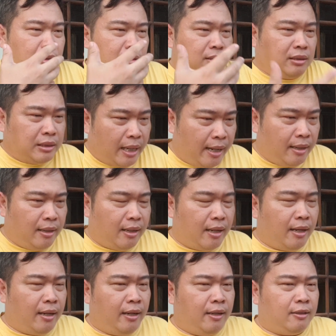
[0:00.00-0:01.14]
sad
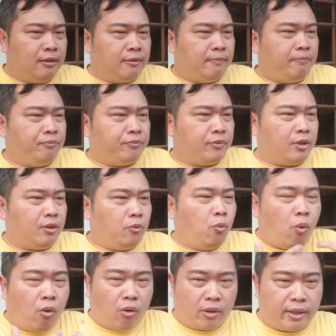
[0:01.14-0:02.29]
and
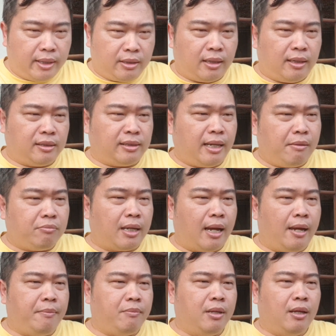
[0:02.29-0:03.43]
worried at the same
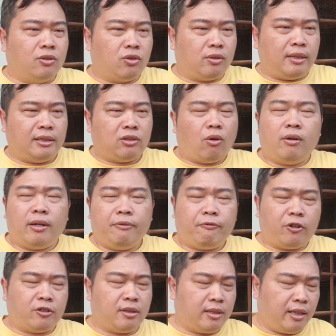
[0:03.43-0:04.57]
time. So that's only
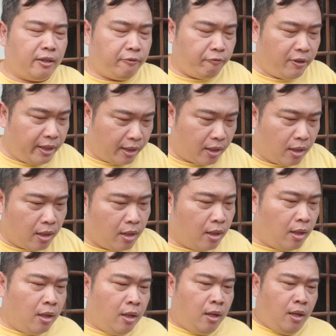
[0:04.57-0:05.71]
processing and feeling.
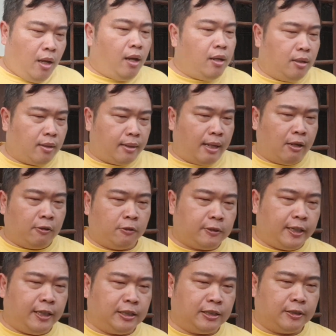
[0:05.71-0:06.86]
Now
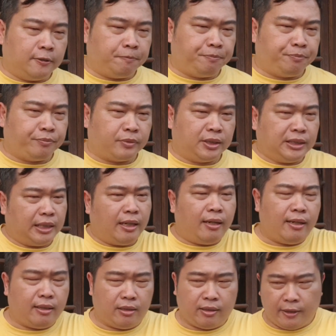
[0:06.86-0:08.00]
the
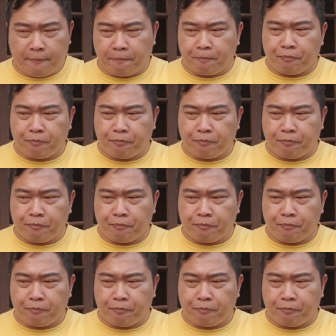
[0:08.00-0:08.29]
serenity